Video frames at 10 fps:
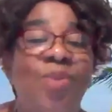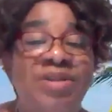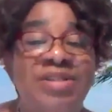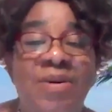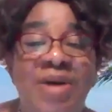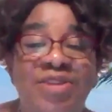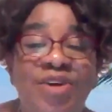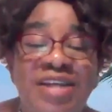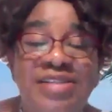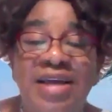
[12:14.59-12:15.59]
once our
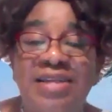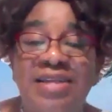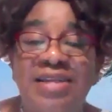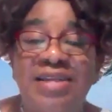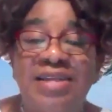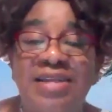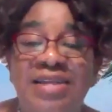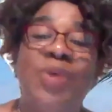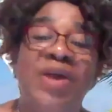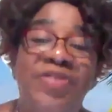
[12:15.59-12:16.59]
adolescents
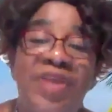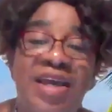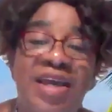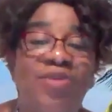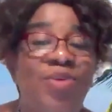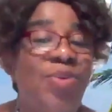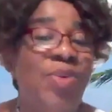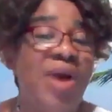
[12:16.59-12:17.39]
step out we're thinking